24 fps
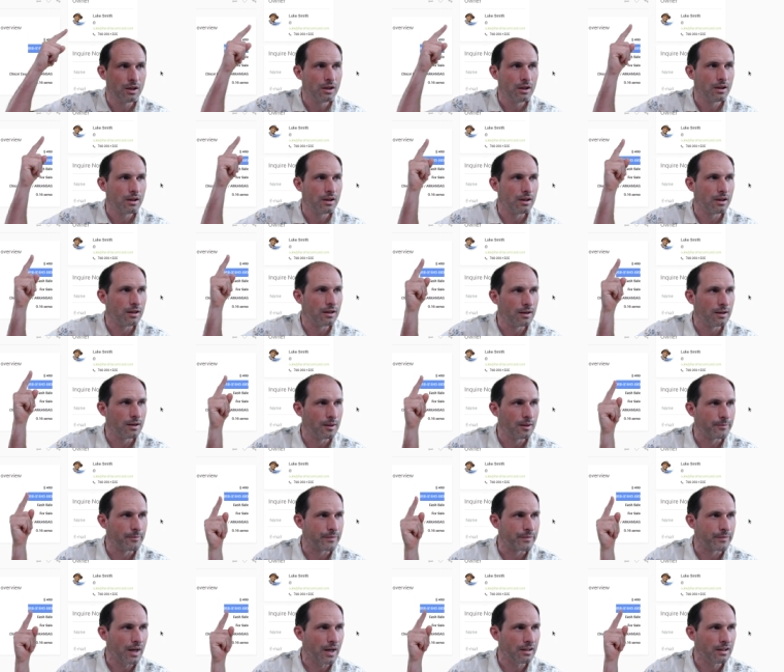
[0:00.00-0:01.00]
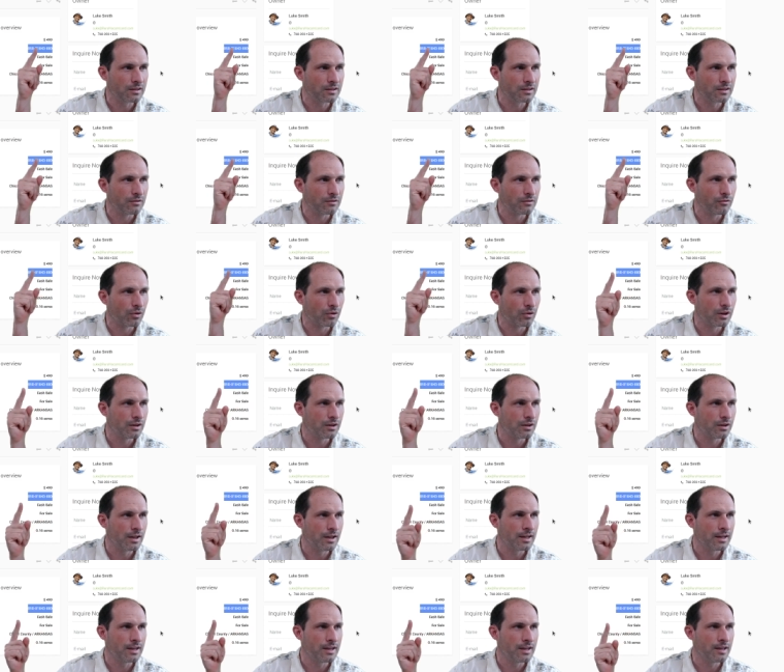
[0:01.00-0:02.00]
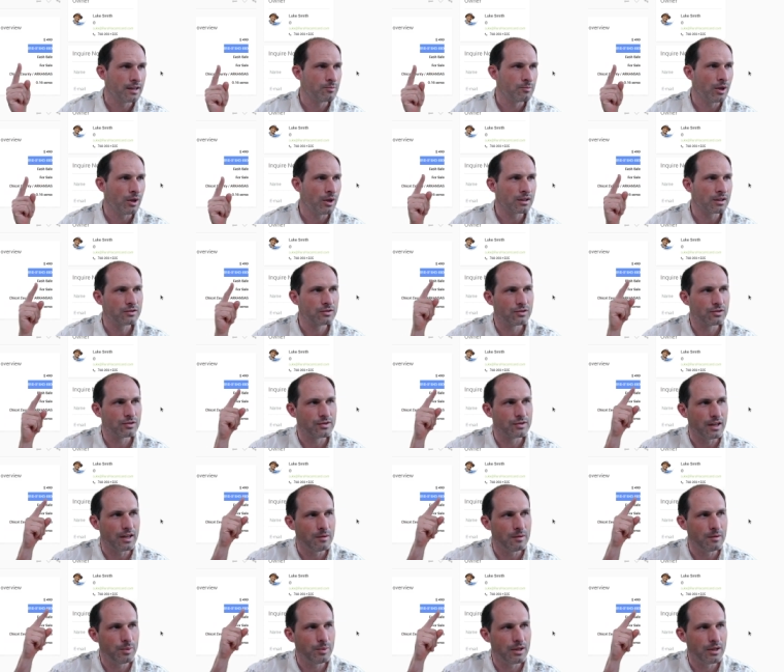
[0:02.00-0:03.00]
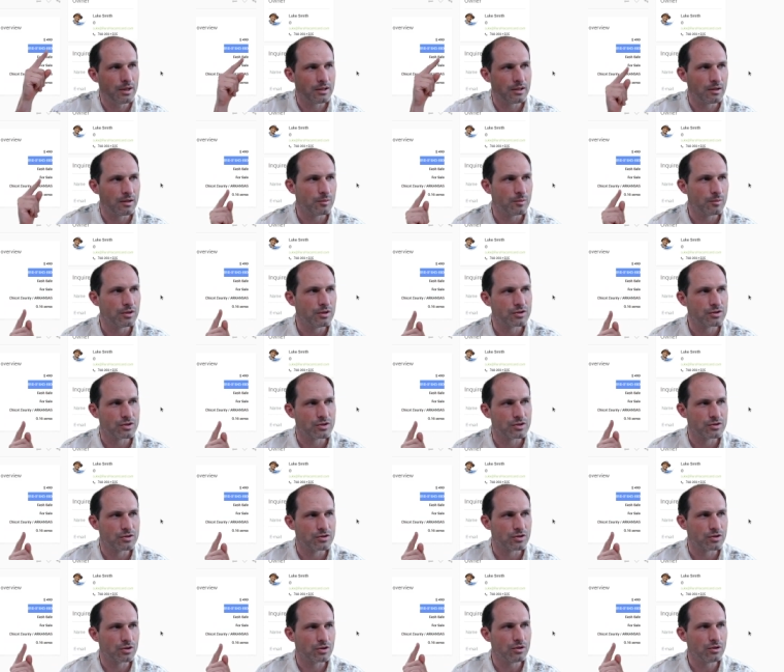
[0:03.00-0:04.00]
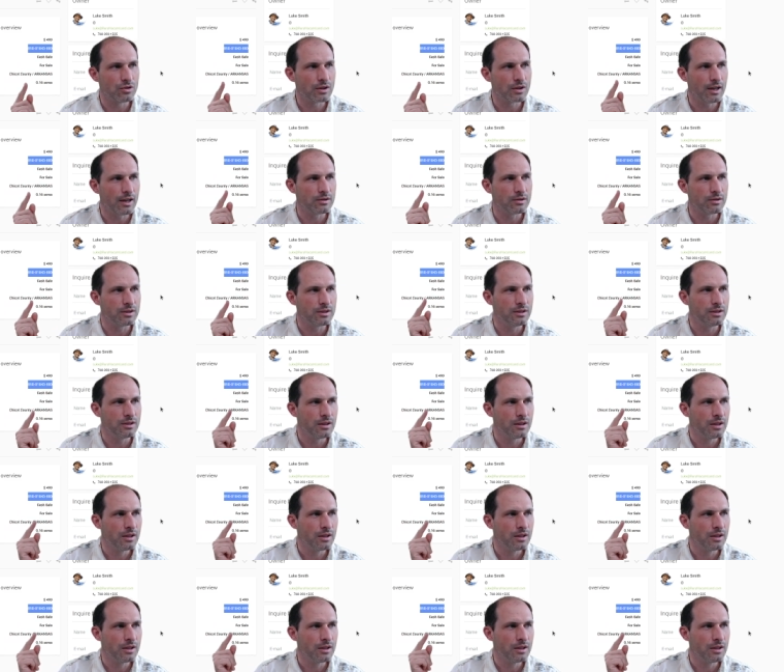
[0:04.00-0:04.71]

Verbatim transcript: Um, asking 499 bucks. Here's the APN number. This is in Chico County.